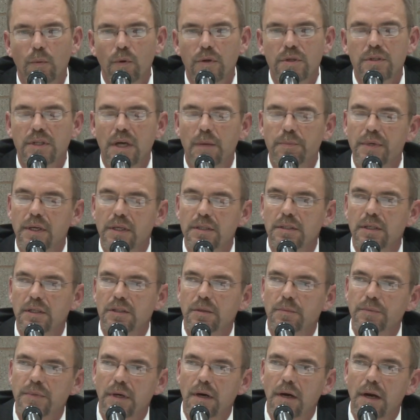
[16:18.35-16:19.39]
septic
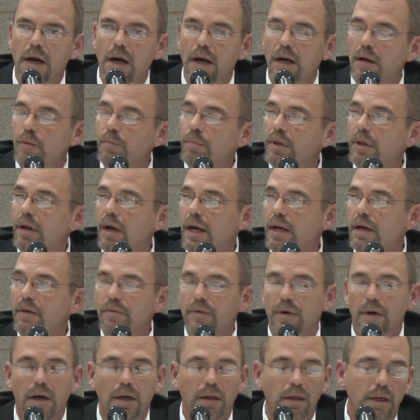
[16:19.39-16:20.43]
systems that are non-compliant if
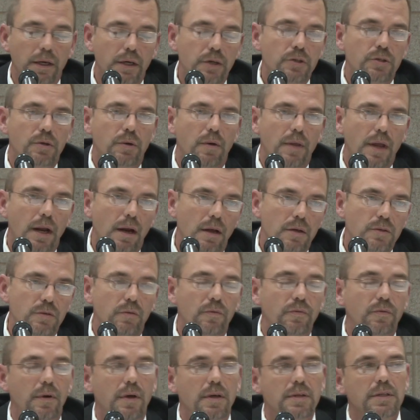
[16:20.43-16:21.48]
they're on lake shore. That also
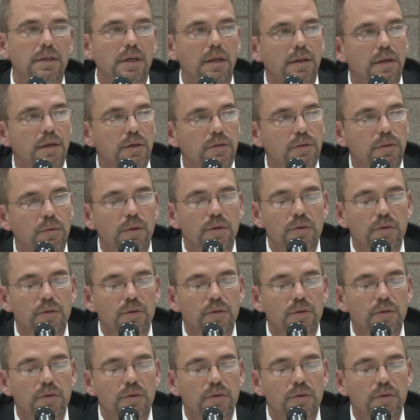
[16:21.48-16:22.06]
falls into this.